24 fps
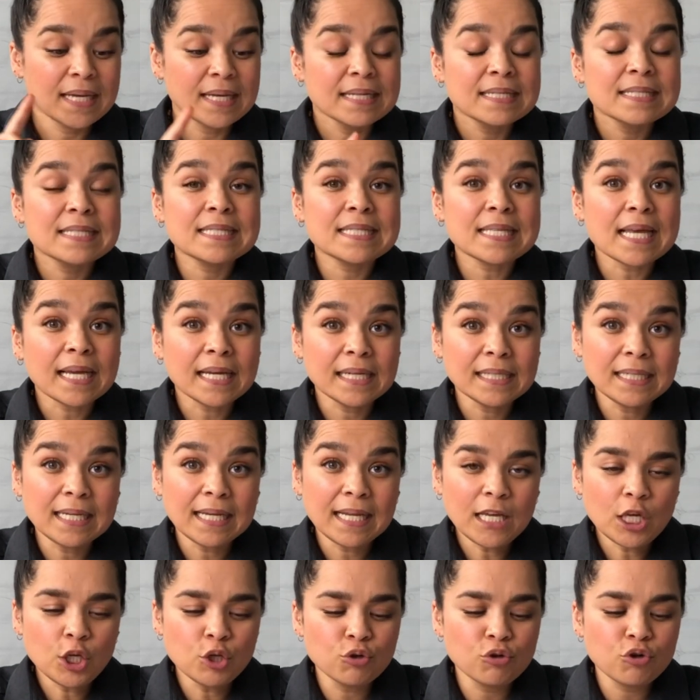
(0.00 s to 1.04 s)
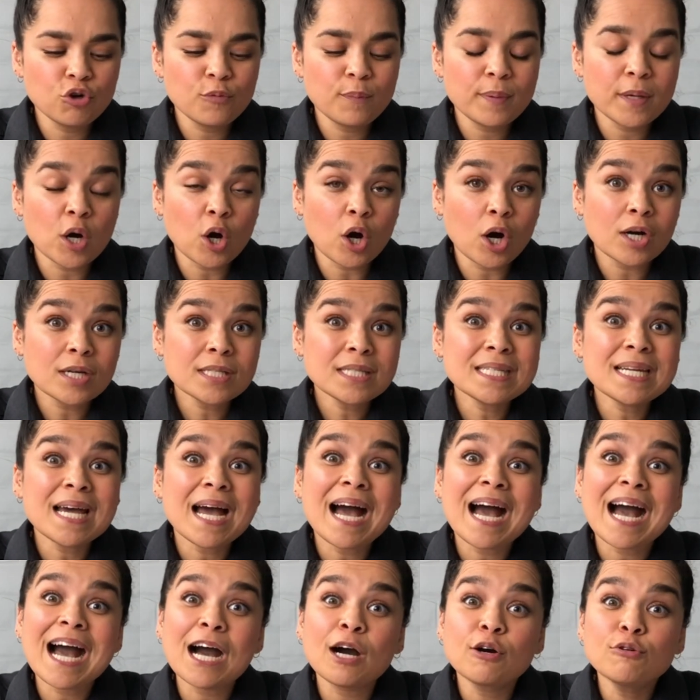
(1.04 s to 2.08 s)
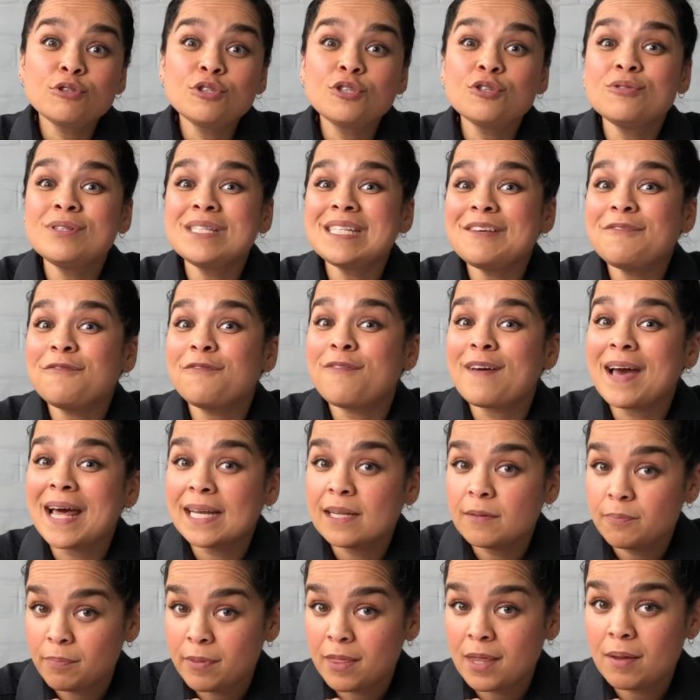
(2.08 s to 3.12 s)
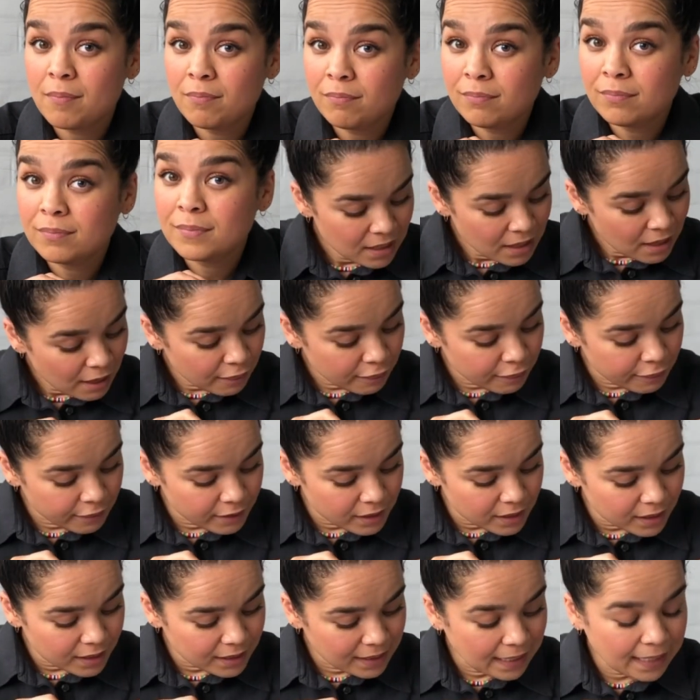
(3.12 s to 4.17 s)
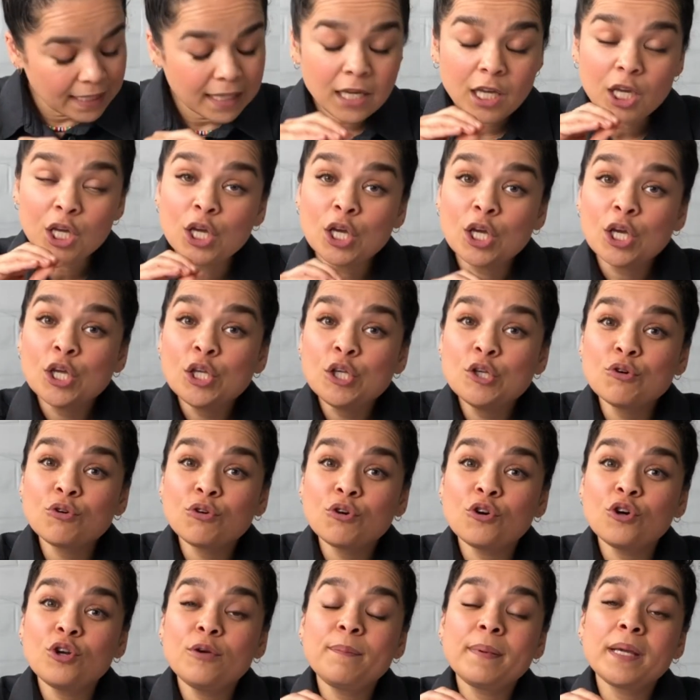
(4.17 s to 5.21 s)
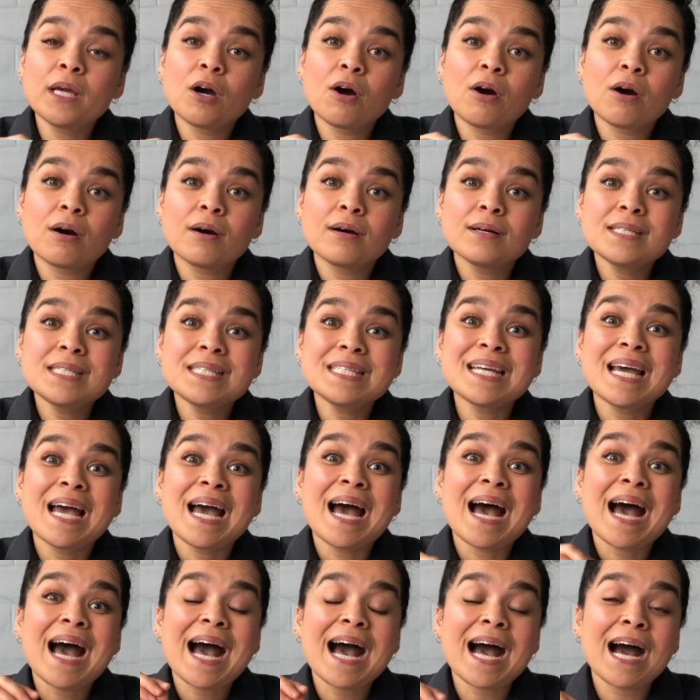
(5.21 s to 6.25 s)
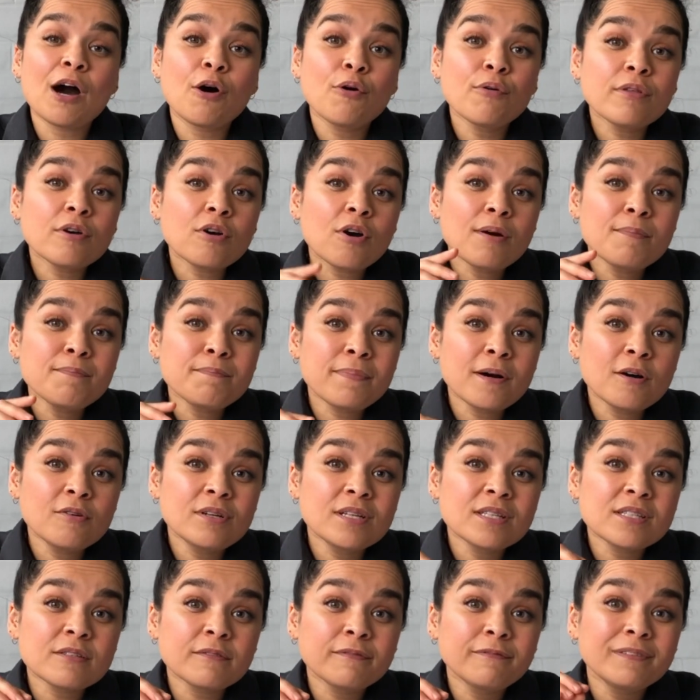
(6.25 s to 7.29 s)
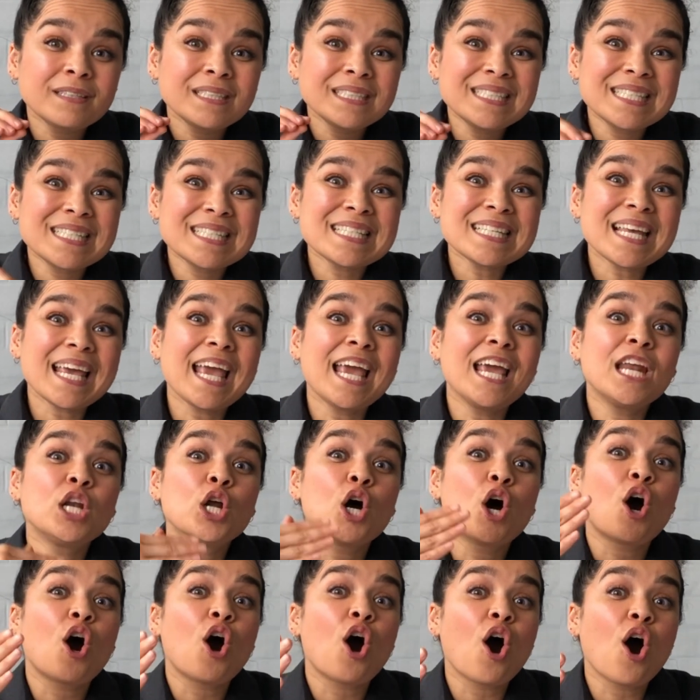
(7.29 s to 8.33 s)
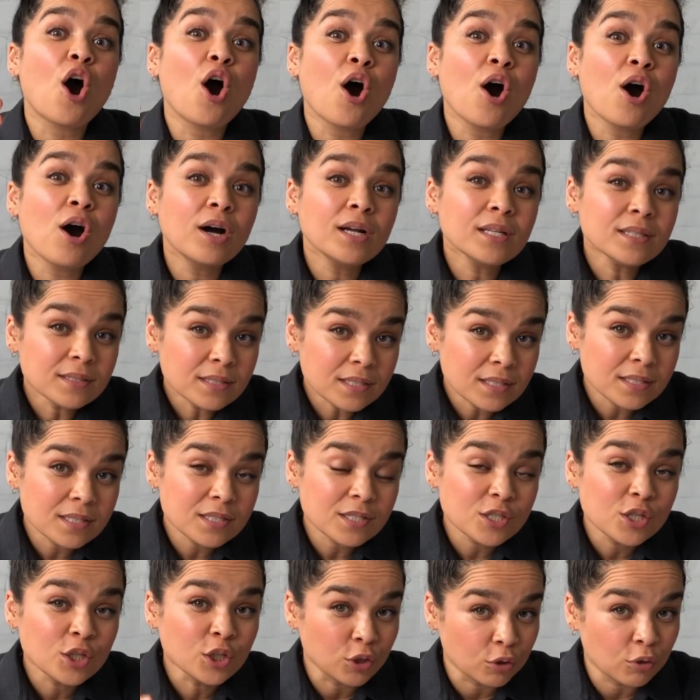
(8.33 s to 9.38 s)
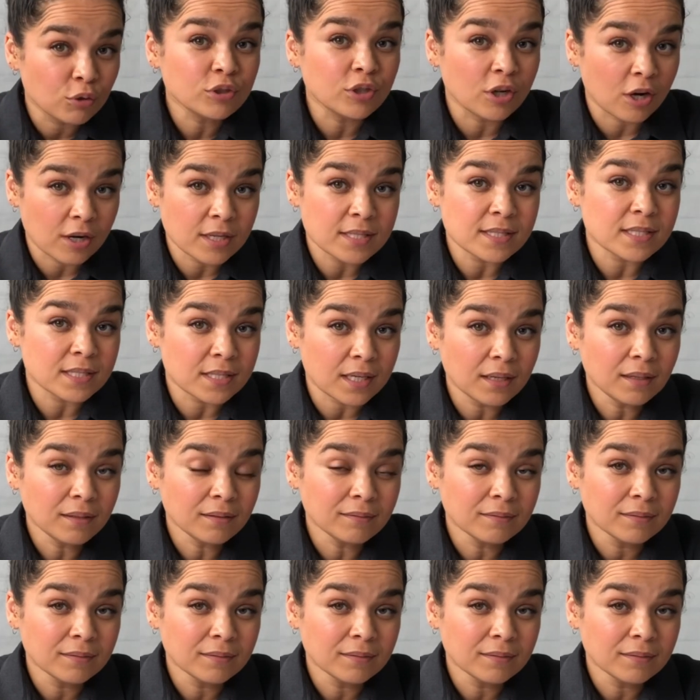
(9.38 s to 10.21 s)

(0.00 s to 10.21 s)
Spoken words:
Secondly, you could be asked how to develop them. Thirdly, you could be asked how the components of fitness enhance your dancing.